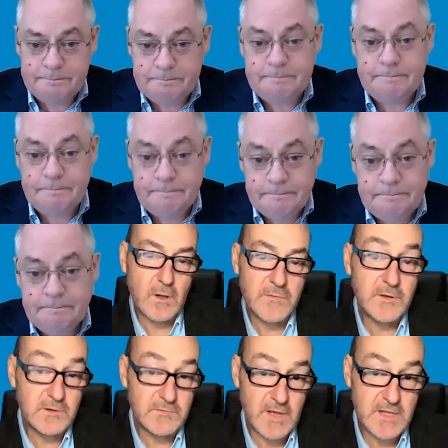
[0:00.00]
So I
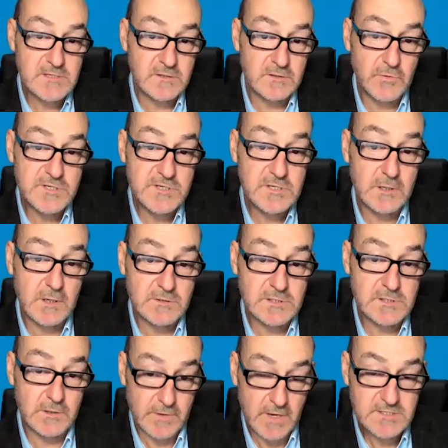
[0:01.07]
think you've answered the question I was
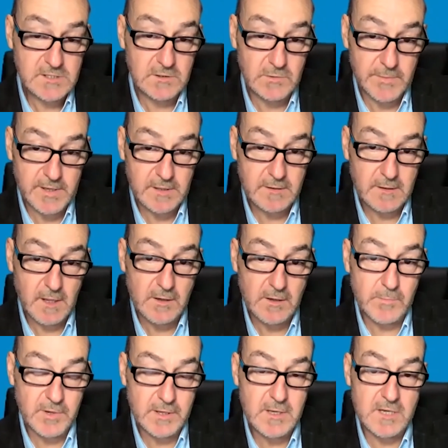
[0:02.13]
going to ask you about an
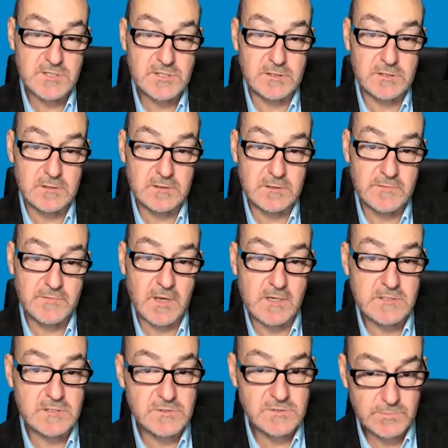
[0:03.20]
obligation of
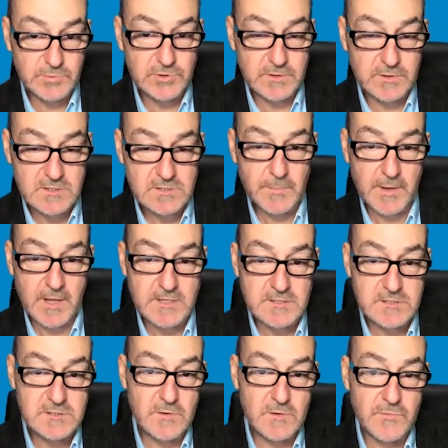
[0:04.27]
councils to put those plans